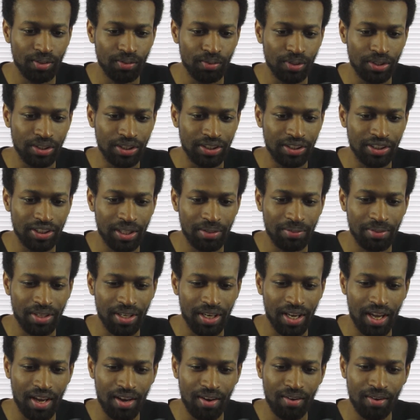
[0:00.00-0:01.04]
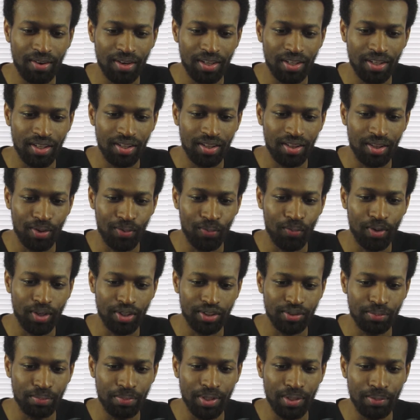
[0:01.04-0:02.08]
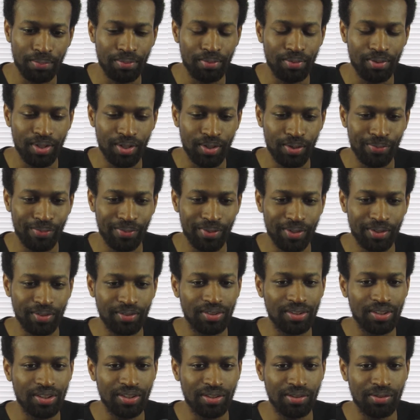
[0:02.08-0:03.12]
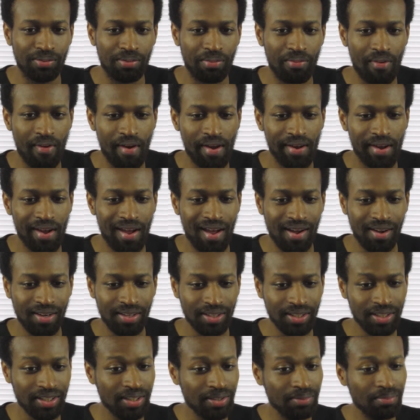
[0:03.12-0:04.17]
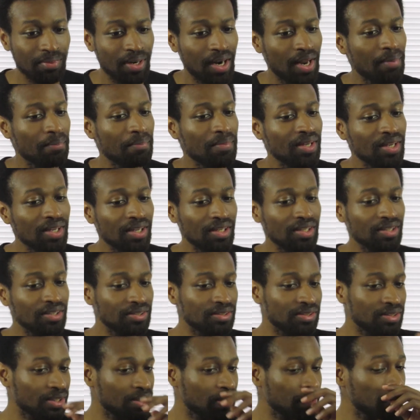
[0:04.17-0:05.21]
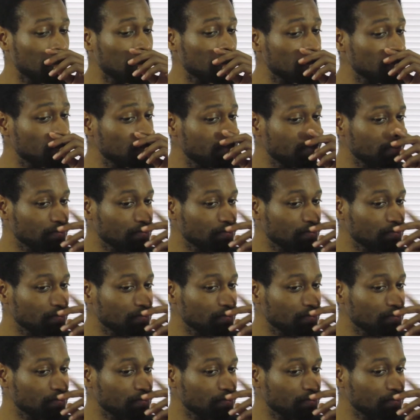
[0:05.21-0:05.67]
which is something that only the worst people in the world do. But I mean, um...